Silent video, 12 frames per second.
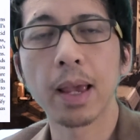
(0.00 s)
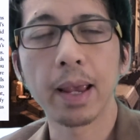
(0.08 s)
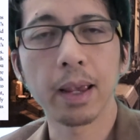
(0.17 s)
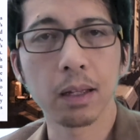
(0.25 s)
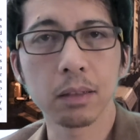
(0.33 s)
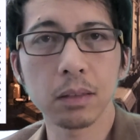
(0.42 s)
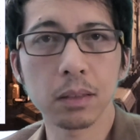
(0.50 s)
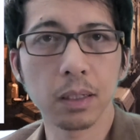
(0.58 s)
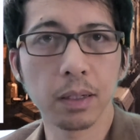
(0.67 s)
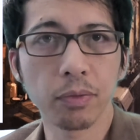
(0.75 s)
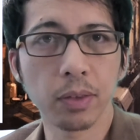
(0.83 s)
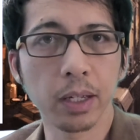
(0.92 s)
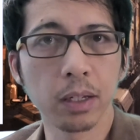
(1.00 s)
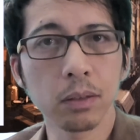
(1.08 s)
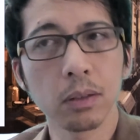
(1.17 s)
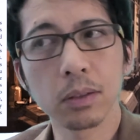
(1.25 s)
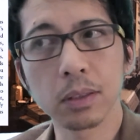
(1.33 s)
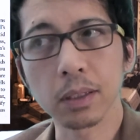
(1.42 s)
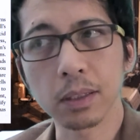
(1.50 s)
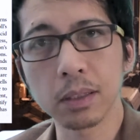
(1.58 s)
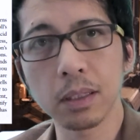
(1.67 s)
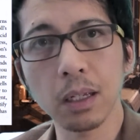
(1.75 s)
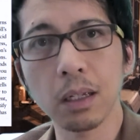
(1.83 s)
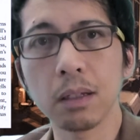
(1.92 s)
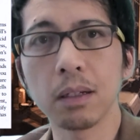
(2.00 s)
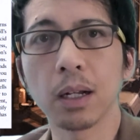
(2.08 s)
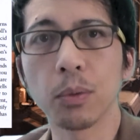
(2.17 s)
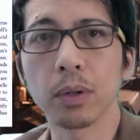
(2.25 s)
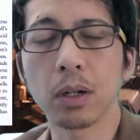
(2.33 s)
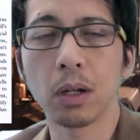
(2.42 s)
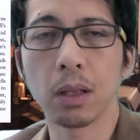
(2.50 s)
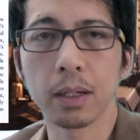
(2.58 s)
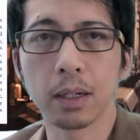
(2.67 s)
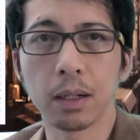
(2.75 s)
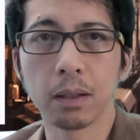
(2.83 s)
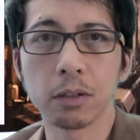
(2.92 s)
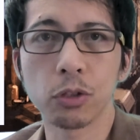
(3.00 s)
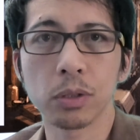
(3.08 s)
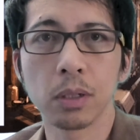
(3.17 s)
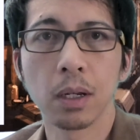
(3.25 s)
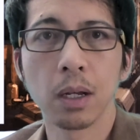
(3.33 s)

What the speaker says: And if they succeed at recalling knowledge,